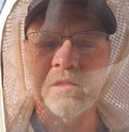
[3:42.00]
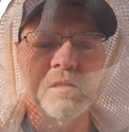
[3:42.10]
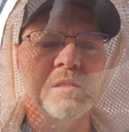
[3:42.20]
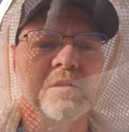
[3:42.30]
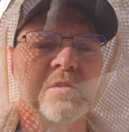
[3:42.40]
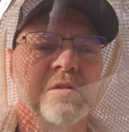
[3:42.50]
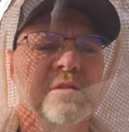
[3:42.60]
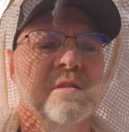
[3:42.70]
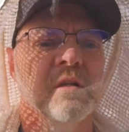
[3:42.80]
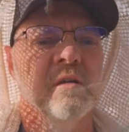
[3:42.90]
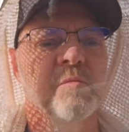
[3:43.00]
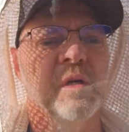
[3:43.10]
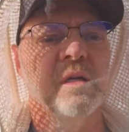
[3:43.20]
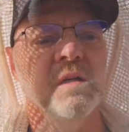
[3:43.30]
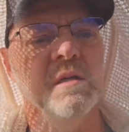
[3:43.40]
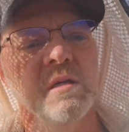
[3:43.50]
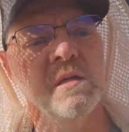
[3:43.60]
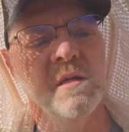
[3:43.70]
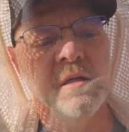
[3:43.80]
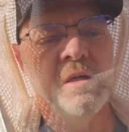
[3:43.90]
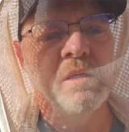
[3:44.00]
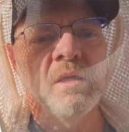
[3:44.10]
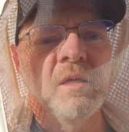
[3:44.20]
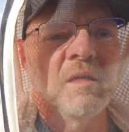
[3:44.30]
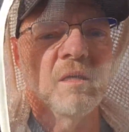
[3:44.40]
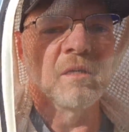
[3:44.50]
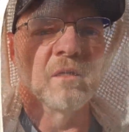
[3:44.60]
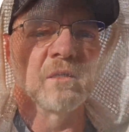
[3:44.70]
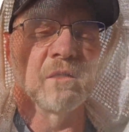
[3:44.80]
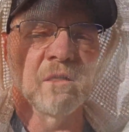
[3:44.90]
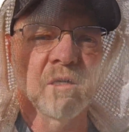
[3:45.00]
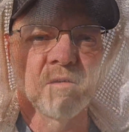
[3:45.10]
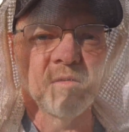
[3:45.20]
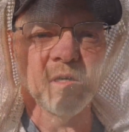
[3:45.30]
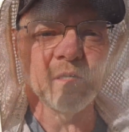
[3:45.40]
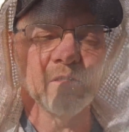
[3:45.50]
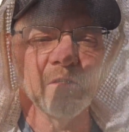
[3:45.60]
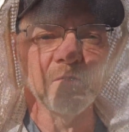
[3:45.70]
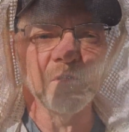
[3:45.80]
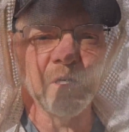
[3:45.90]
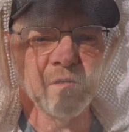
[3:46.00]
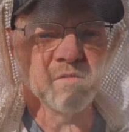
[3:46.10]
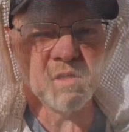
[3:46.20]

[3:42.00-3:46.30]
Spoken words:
the nooks that I made, and I've got several hives